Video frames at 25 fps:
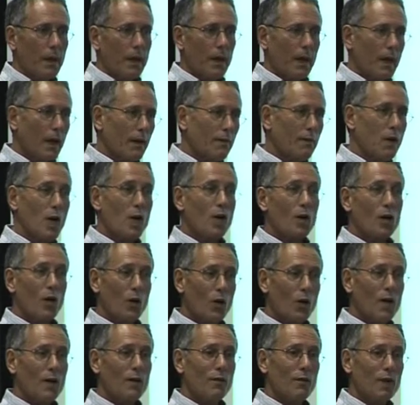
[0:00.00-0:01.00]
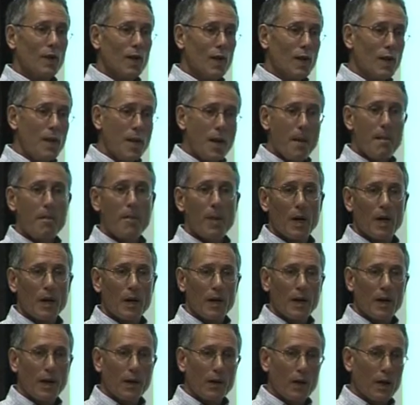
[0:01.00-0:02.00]
They have not even a number.
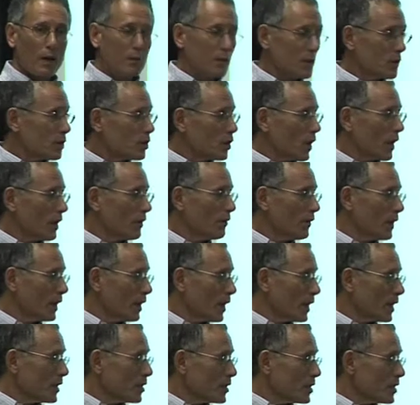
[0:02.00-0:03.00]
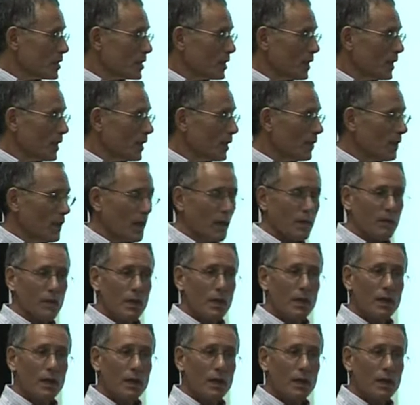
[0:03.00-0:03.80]
They don't have a driving license. They don't have